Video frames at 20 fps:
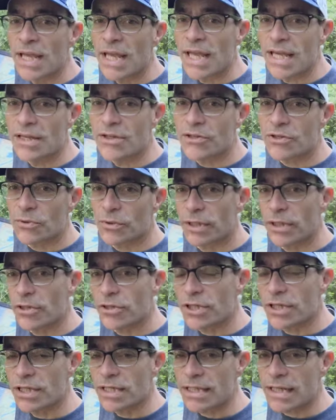And there's a really
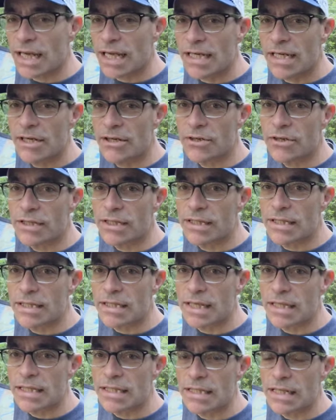interesting sign here that
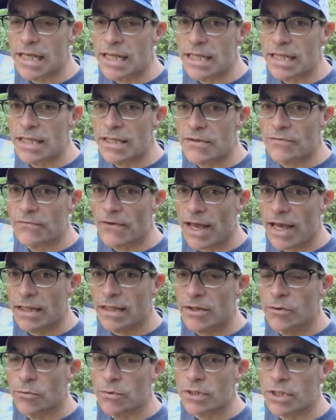says that this
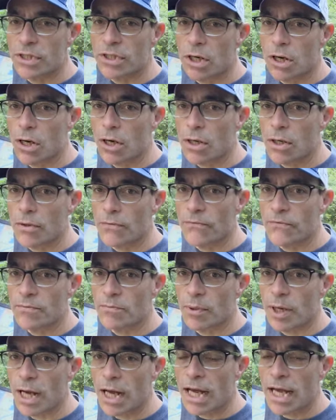valley was
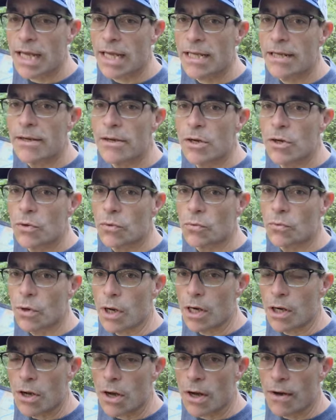carved by
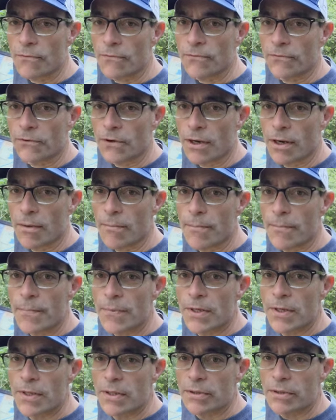runoff from
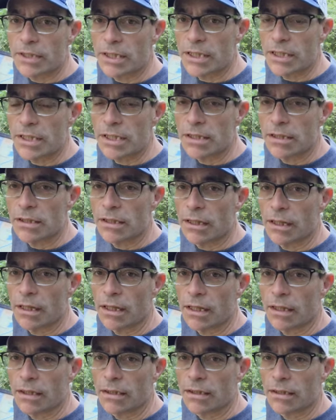the
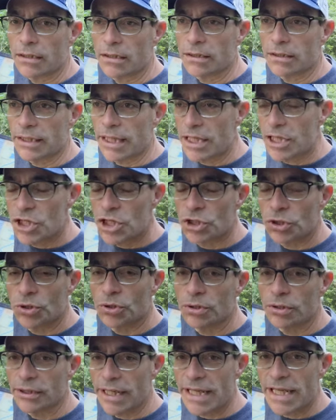uh,
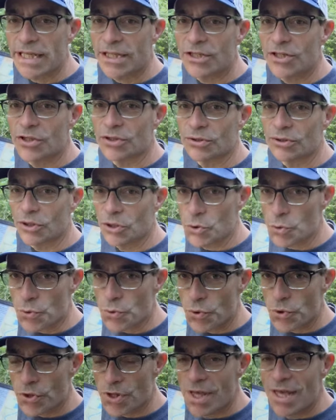glacial Lake
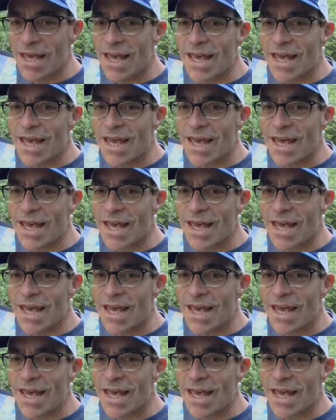Duluth.